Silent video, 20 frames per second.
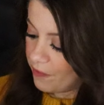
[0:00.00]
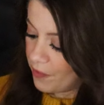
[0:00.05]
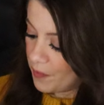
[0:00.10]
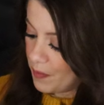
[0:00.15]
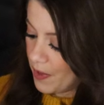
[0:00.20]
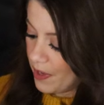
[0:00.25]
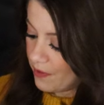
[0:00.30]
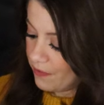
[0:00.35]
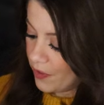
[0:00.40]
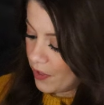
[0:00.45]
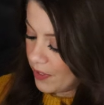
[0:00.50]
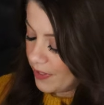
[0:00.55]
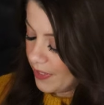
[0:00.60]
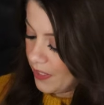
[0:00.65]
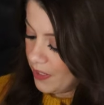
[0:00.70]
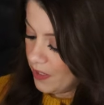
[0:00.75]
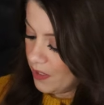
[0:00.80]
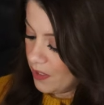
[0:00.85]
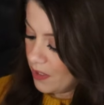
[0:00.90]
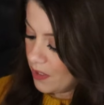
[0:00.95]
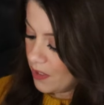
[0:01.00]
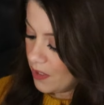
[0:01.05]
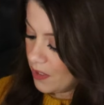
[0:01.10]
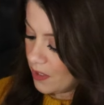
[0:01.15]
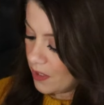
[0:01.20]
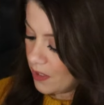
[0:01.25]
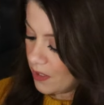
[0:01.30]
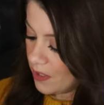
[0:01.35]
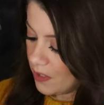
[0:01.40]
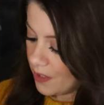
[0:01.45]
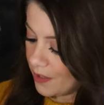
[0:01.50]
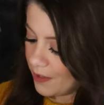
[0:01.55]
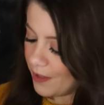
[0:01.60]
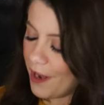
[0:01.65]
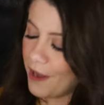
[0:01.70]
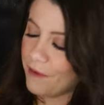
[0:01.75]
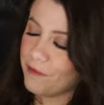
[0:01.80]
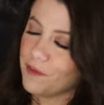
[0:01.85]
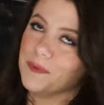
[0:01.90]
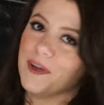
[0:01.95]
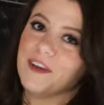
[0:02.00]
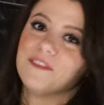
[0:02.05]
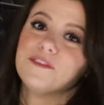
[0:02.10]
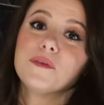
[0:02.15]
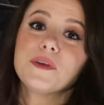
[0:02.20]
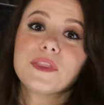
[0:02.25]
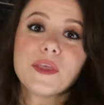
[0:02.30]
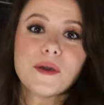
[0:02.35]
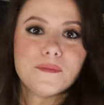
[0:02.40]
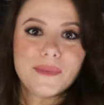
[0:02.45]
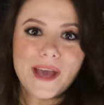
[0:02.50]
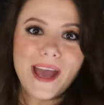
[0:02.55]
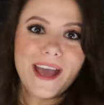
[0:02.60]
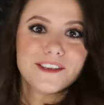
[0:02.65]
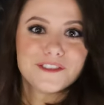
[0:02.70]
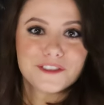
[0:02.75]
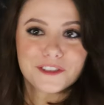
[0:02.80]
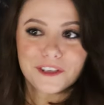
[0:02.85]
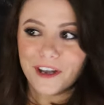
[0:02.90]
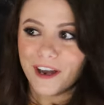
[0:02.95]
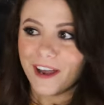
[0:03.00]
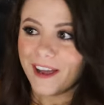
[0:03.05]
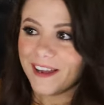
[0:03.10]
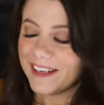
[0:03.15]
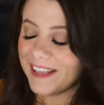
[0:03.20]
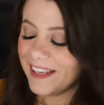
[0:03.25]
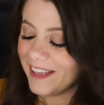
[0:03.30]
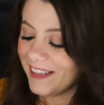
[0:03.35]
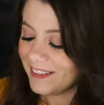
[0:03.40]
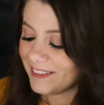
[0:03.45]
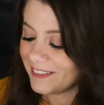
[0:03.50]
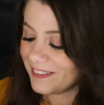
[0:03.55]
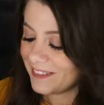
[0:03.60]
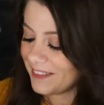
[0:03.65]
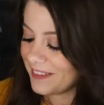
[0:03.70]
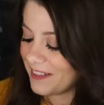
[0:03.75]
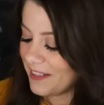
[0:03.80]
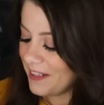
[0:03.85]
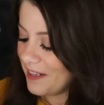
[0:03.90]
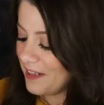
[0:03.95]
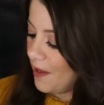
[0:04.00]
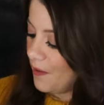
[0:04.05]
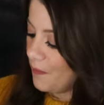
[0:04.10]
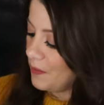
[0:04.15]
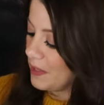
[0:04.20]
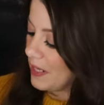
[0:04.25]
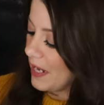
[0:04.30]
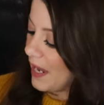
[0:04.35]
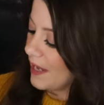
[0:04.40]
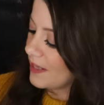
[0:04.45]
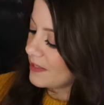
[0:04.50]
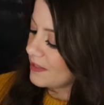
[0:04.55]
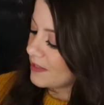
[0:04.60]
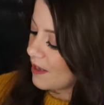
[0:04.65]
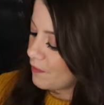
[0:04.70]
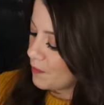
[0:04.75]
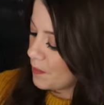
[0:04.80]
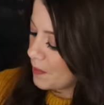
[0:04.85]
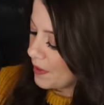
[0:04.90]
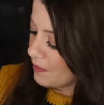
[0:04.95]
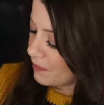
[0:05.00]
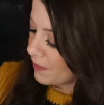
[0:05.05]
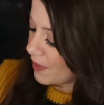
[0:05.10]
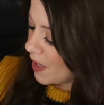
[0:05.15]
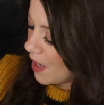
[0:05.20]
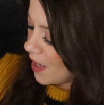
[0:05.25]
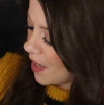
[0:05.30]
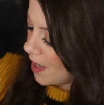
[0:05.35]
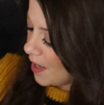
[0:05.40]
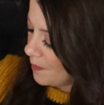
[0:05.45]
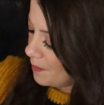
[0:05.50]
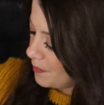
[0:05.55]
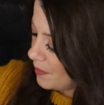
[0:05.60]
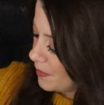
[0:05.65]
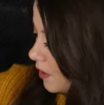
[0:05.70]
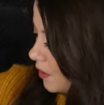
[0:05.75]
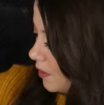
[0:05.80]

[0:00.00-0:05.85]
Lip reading: a Hufflepuff on it. Or Hufflepuff. With a badger on it. Oh, and it has the Hufflepuff cup.